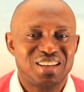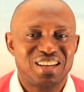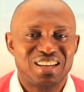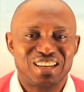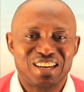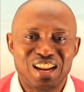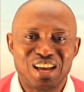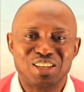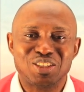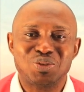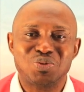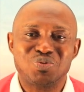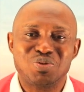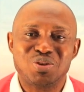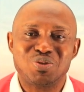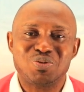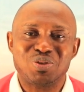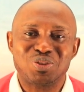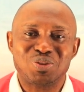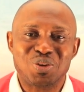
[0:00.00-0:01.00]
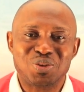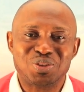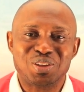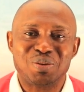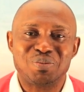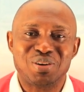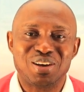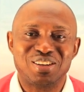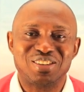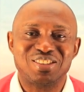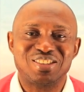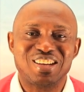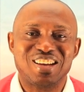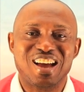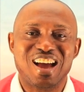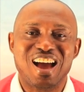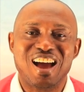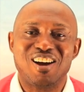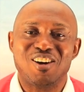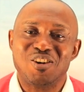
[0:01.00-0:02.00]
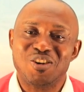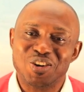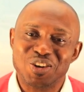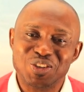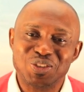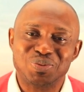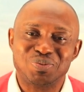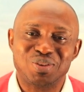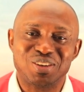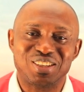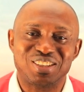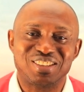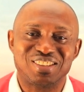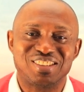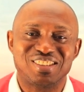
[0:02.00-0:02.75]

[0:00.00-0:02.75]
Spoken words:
Last week, we talked about our husband,